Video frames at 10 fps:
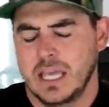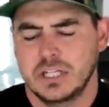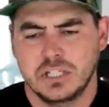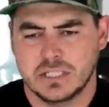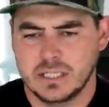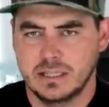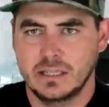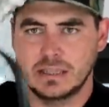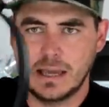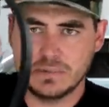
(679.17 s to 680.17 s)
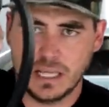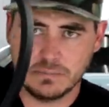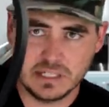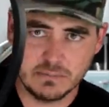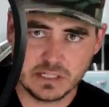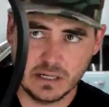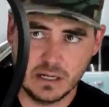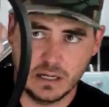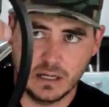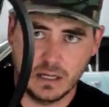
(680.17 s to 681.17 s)
It just, the M T M seems
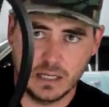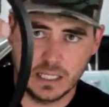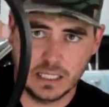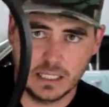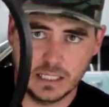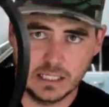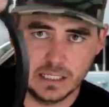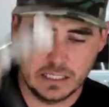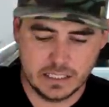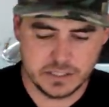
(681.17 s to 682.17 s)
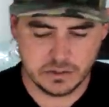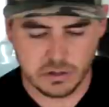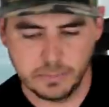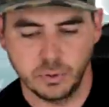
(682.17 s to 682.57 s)
easier